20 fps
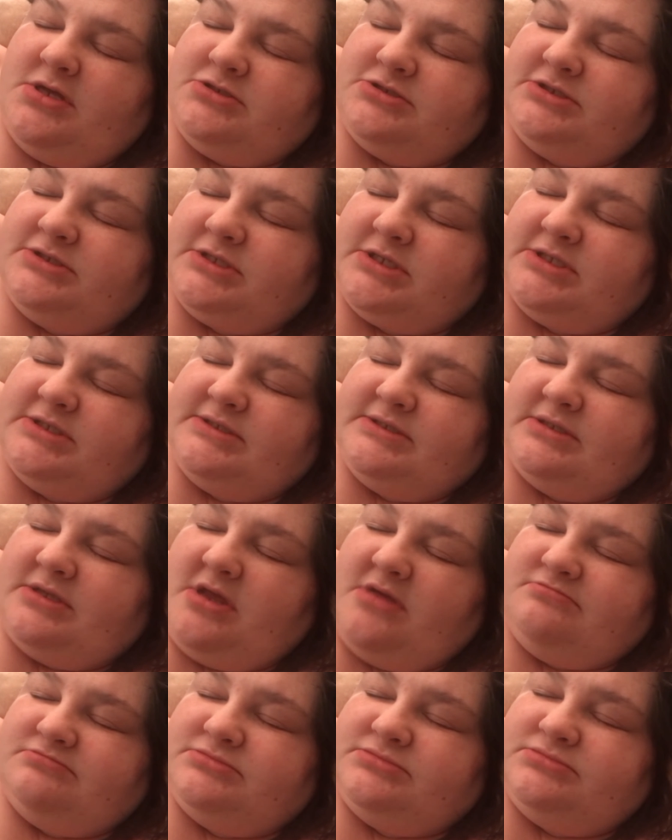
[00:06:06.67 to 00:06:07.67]
just because
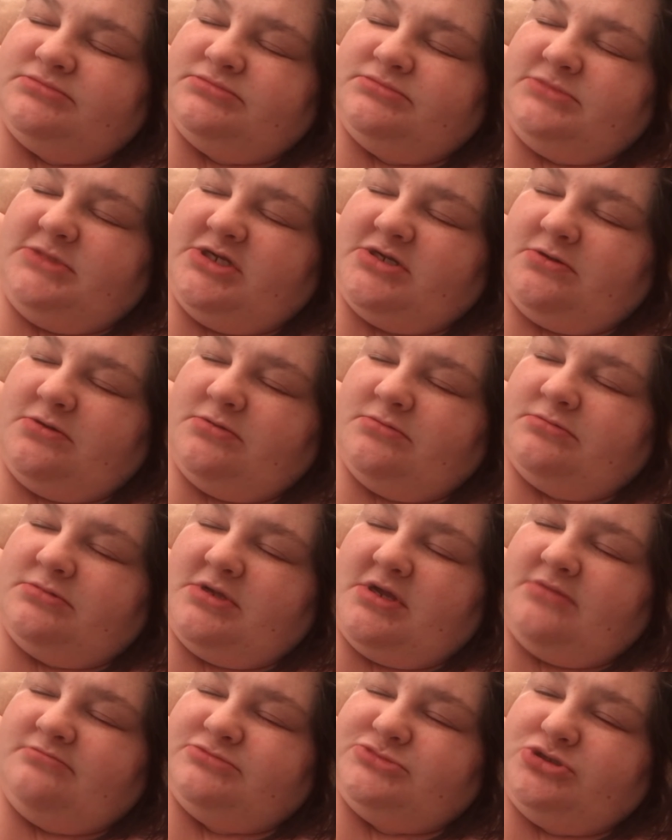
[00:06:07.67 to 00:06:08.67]
I'm, you know,
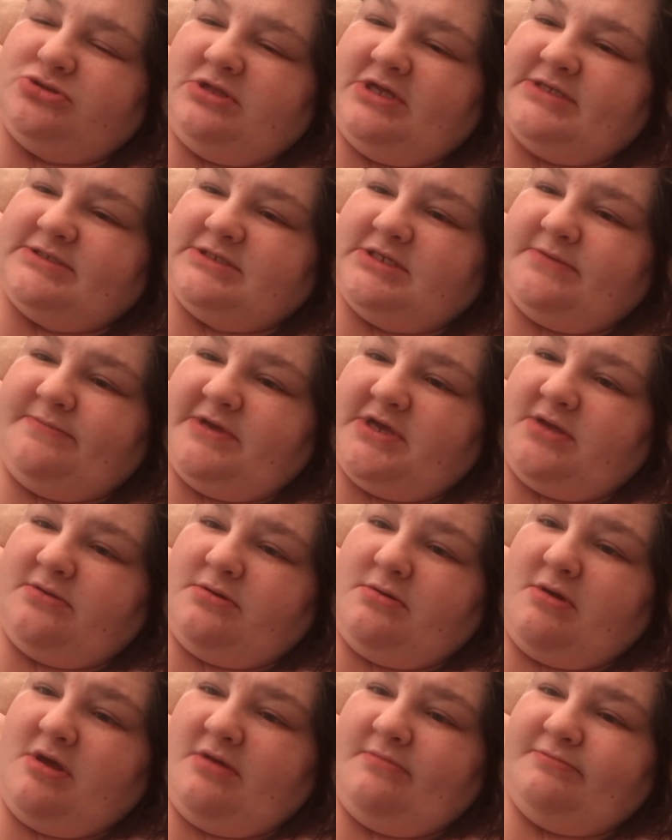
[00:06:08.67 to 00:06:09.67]
I'm too lazy to pick it
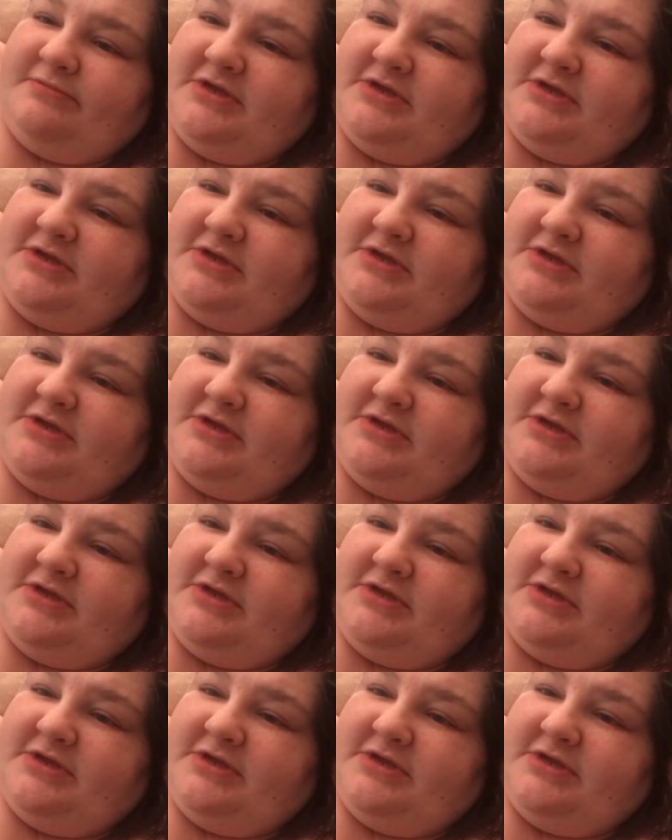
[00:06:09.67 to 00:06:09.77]
up.